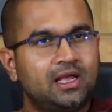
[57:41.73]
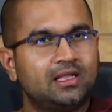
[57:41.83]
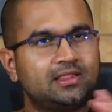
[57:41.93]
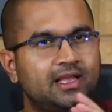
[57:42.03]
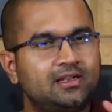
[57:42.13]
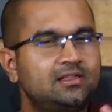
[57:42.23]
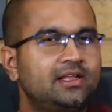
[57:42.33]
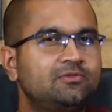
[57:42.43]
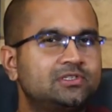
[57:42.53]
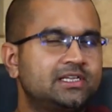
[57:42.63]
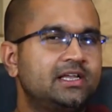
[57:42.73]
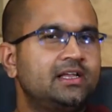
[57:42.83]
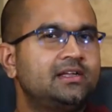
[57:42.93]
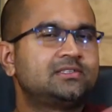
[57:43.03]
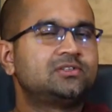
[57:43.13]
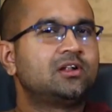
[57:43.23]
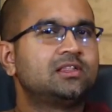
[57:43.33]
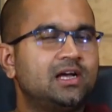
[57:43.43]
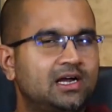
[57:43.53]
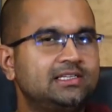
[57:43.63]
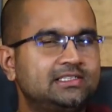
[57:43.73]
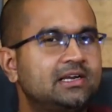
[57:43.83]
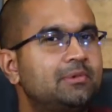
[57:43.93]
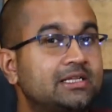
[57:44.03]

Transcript: and then they would say it's not the anicca,